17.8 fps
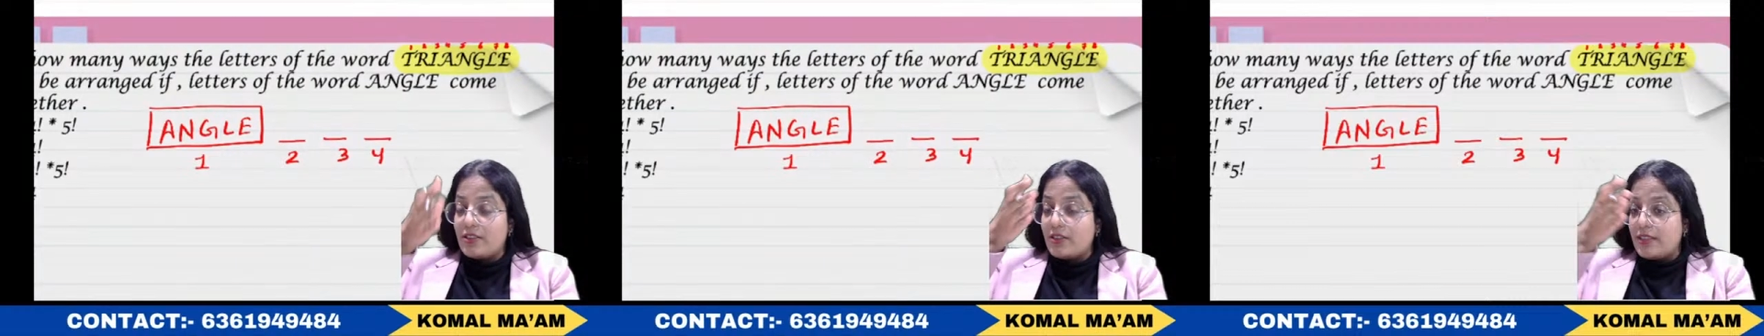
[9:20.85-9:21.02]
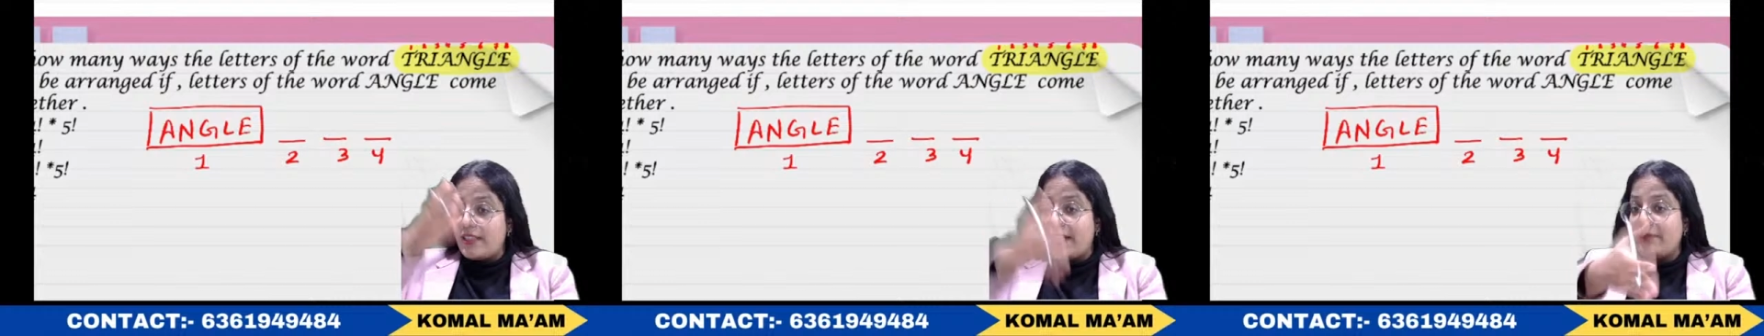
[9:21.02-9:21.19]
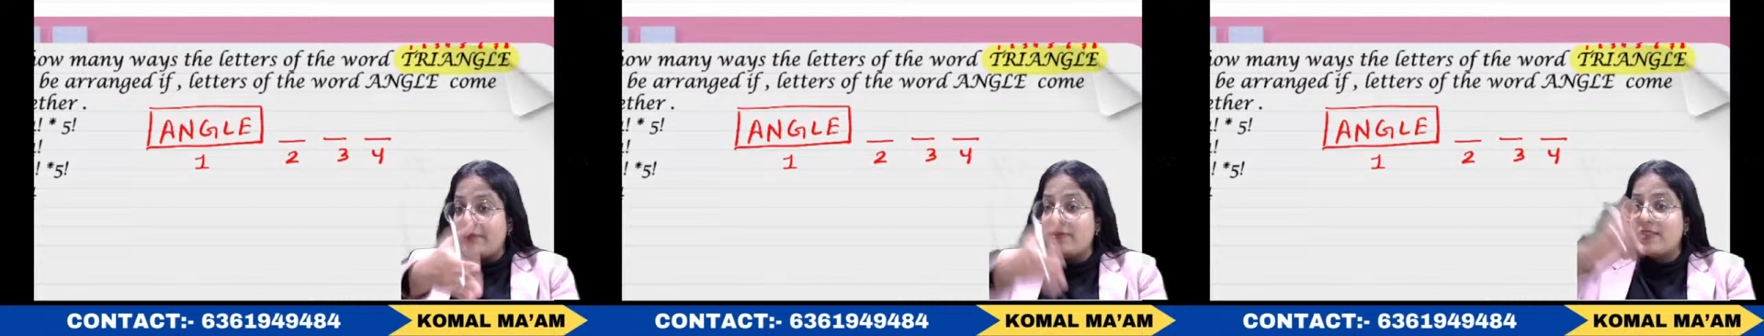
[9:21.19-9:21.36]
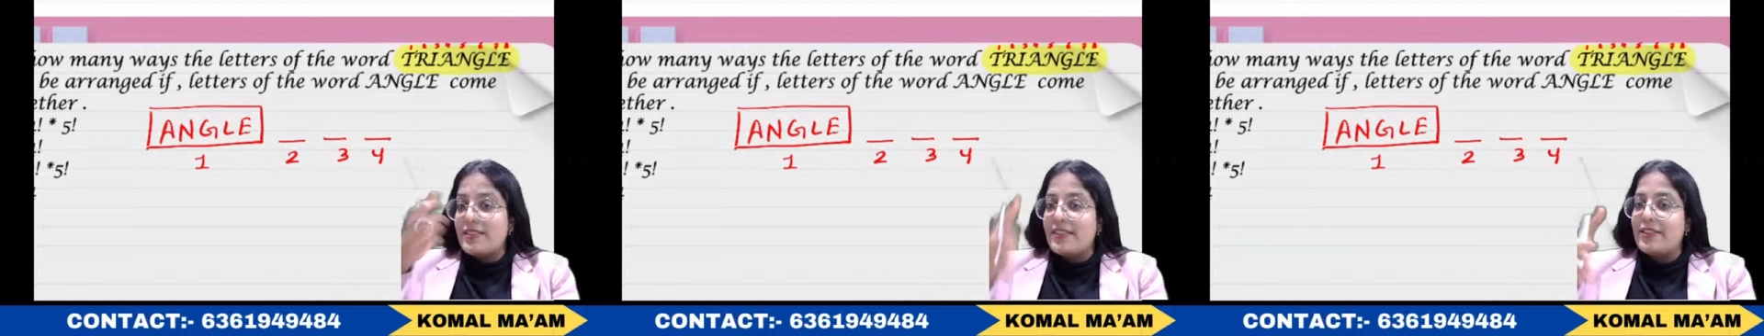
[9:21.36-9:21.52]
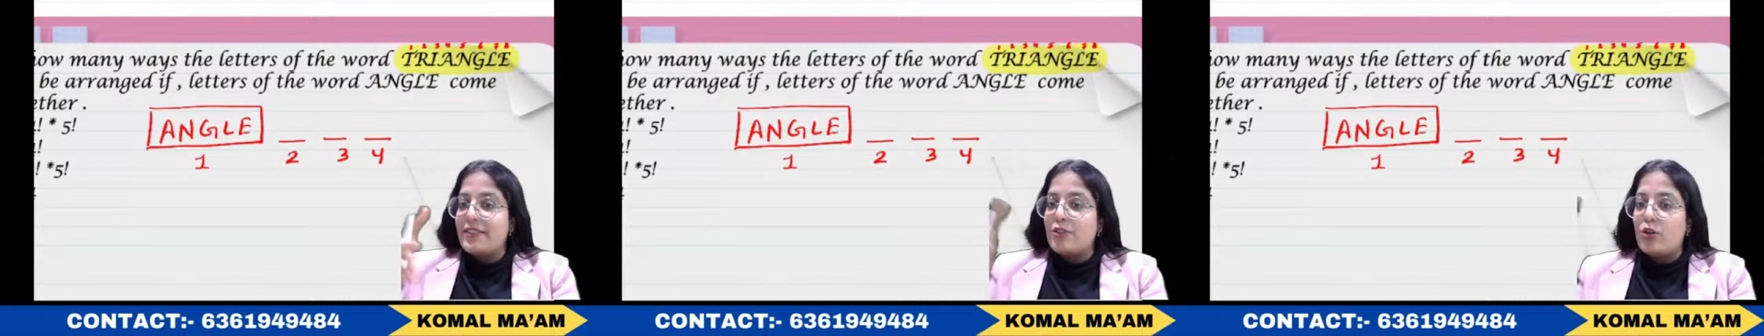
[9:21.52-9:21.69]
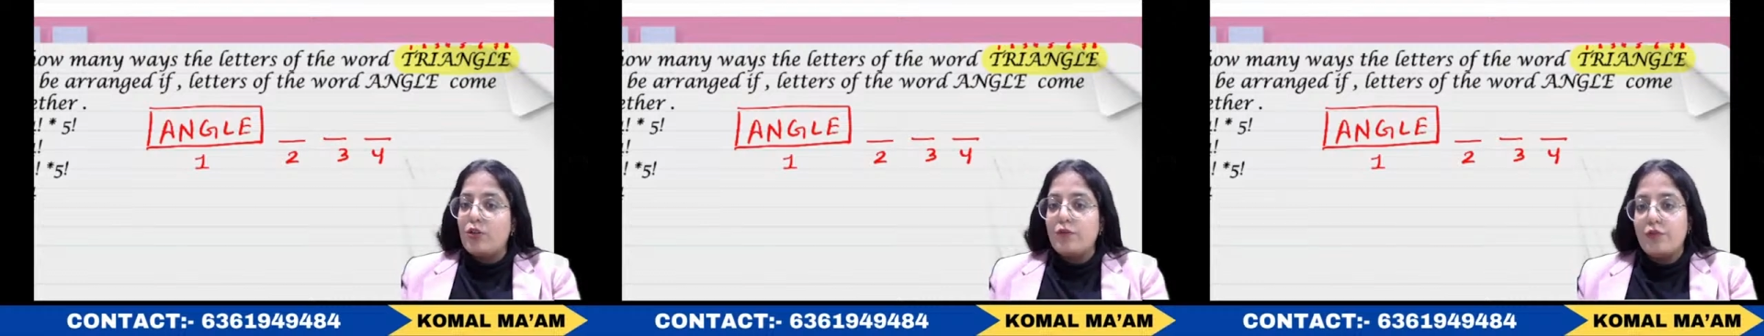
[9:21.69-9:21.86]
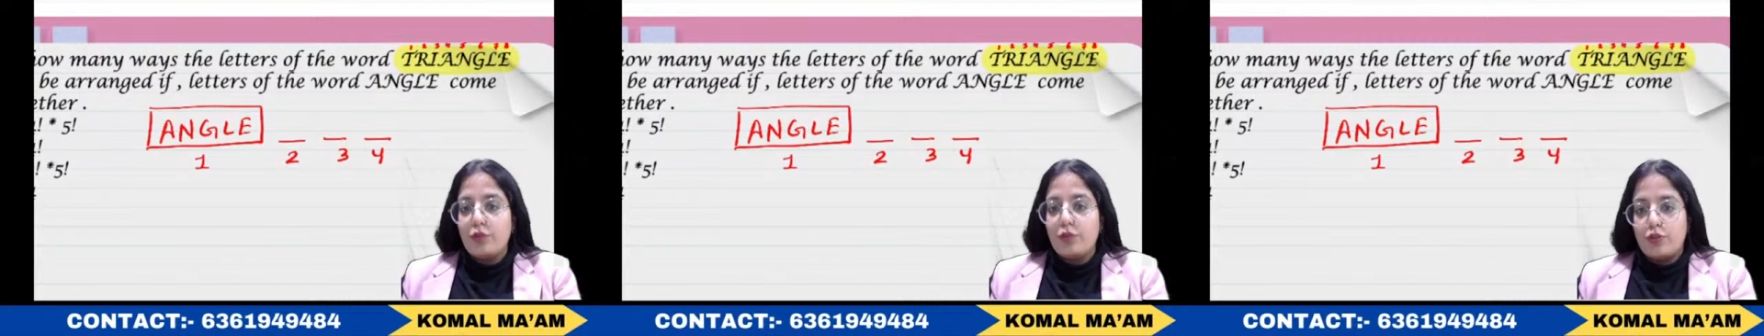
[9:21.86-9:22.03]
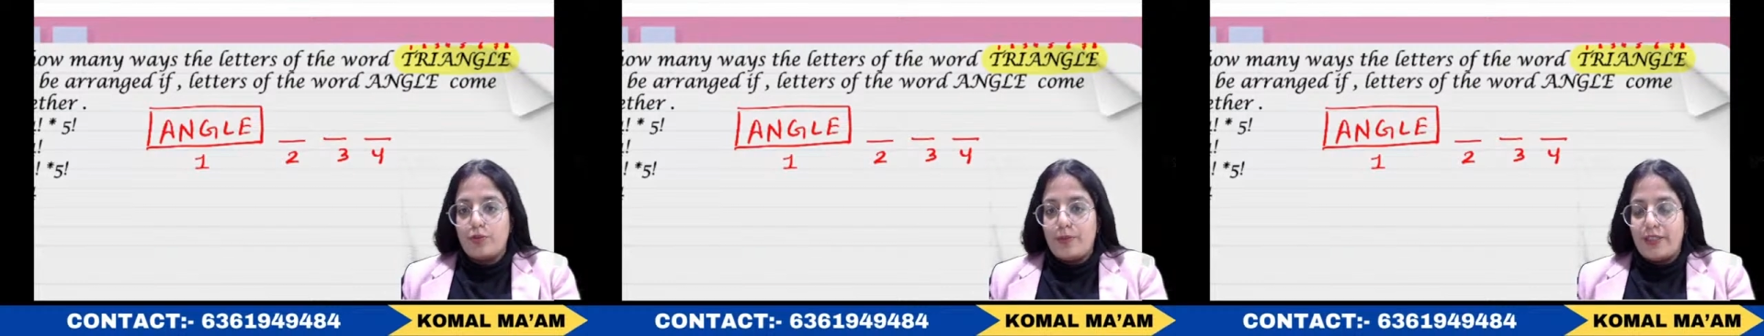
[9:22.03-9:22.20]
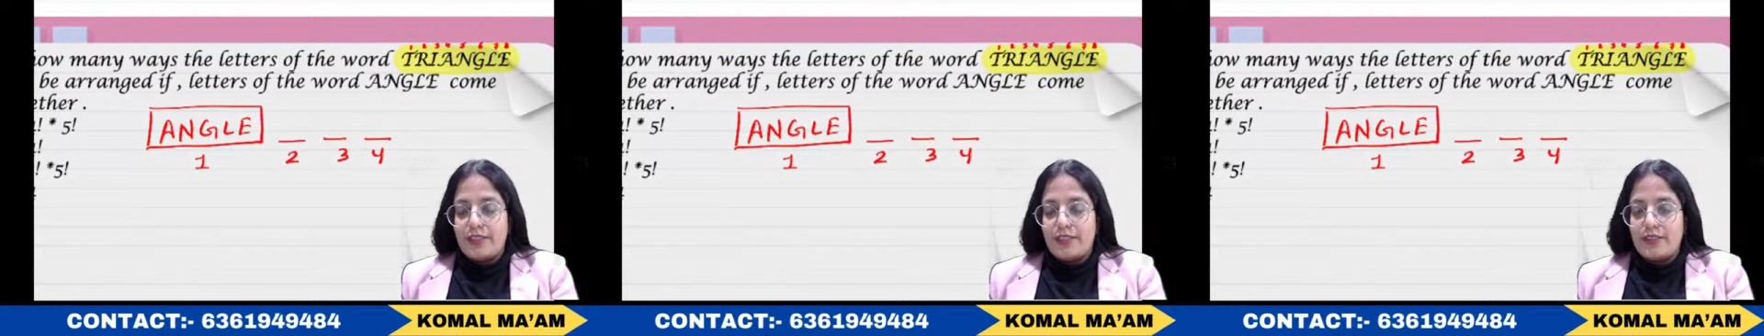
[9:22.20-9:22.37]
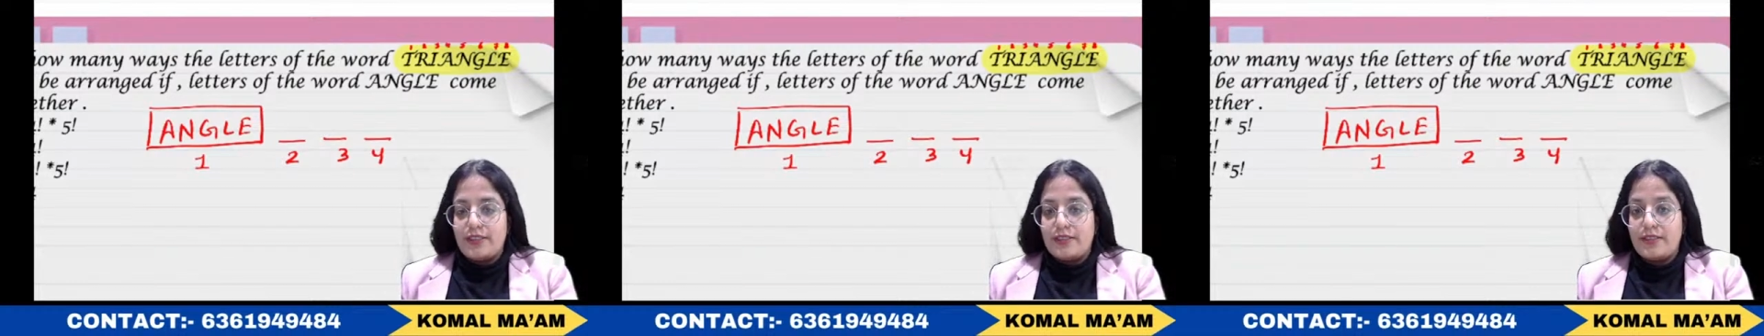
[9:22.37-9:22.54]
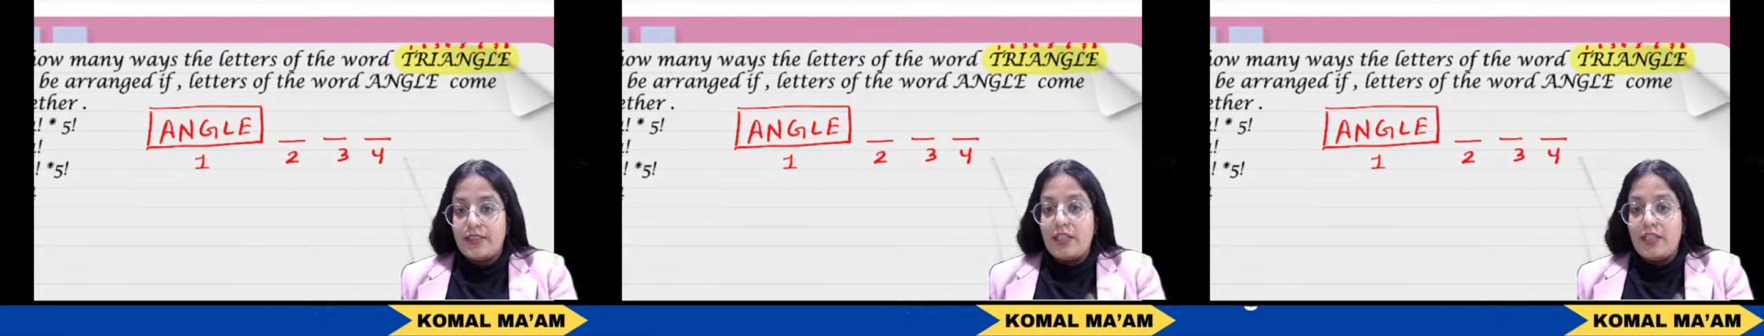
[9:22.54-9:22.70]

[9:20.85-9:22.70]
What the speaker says: them sit on 4 places.